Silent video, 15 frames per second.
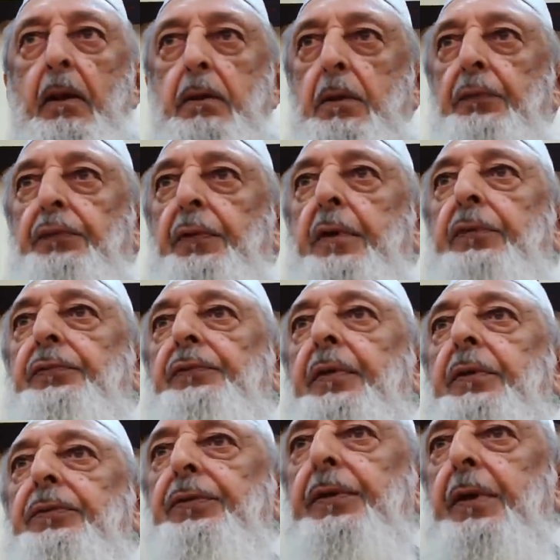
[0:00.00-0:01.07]
The first
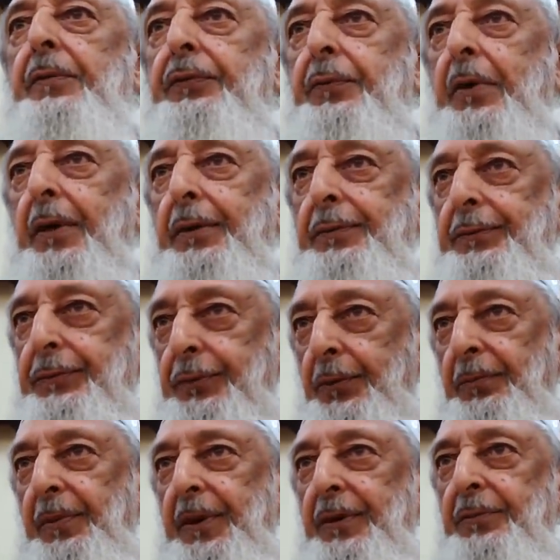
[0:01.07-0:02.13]
victory, of course,
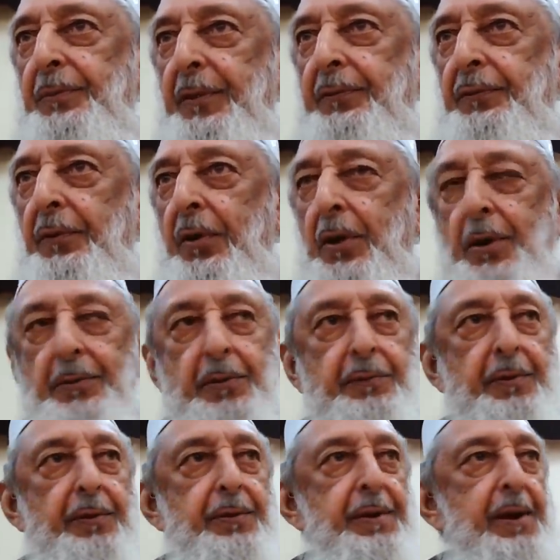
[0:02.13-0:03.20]
took place before our
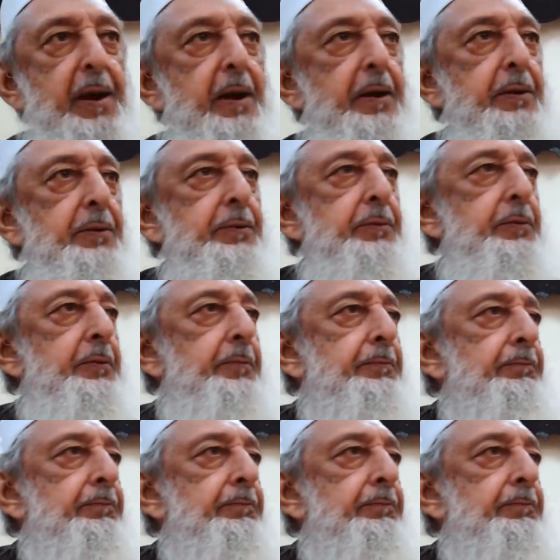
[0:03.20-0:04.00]
very eyes.